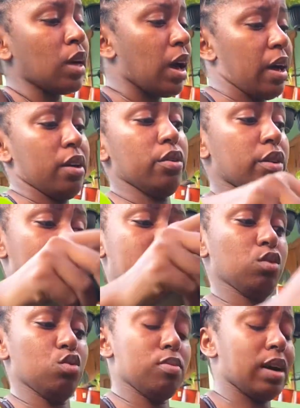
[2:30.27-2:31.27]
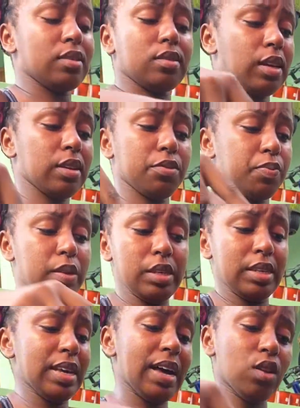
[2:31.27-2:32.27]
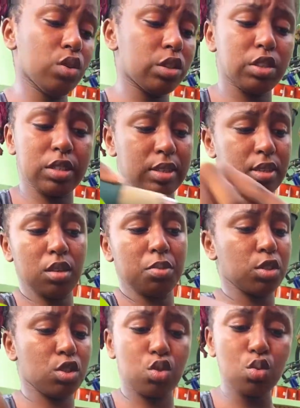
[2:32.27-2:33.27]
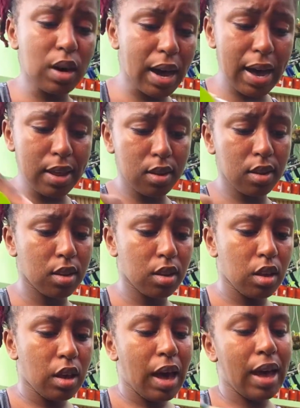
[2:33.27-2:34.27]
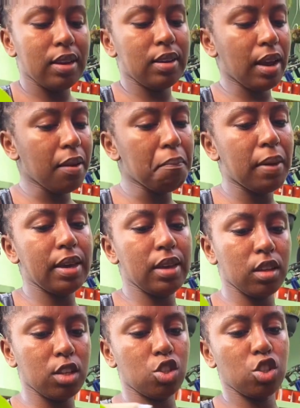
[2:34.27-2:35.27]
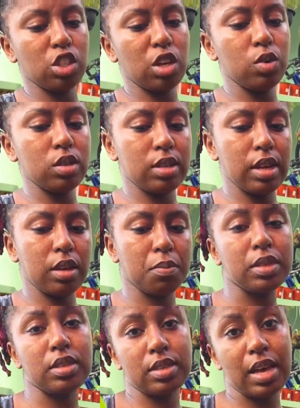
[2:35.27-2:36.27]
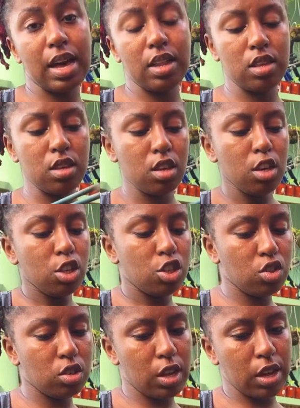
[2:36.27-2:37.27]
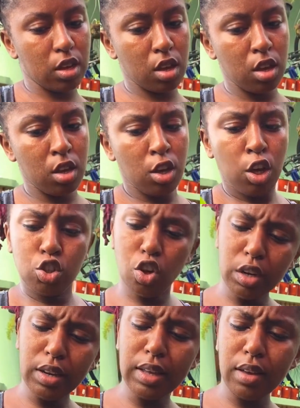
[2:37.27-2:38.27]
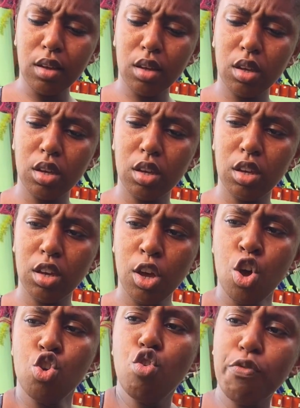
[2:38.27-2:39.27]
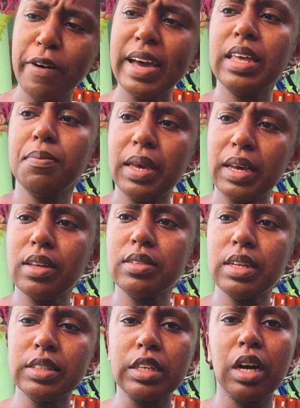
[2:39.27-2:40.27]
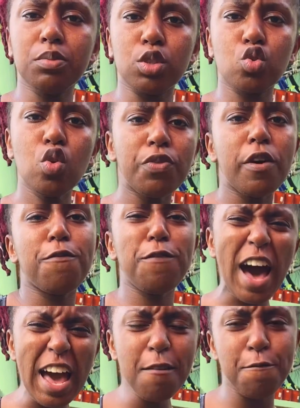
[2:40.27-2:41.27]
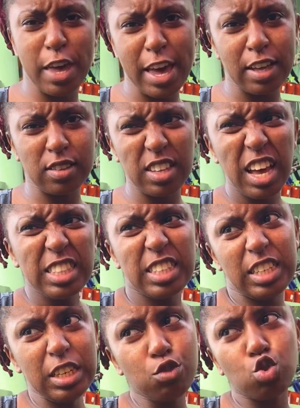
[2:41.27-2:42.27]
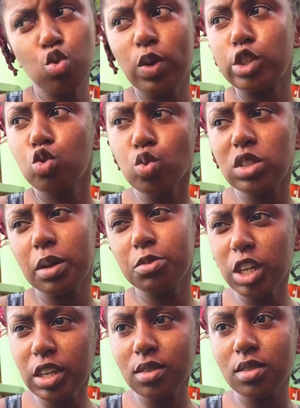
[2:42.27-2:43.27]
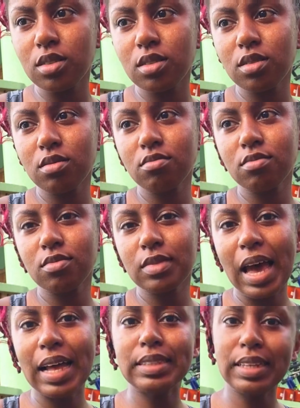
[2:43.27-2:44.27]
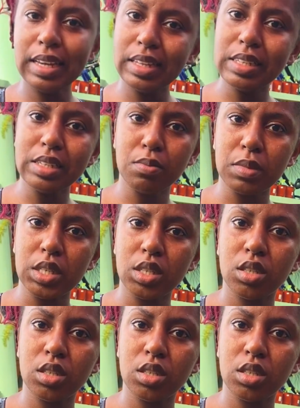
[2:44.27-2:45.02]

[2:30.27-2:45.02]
I go in and do maths and PE alone. The rest of subjects too hard. And then my English teacher was like, Mrs. Ali. She was like, Shonali, you find making sense to come to school for 5 years to leave school with 2 subjects? And then it hit me.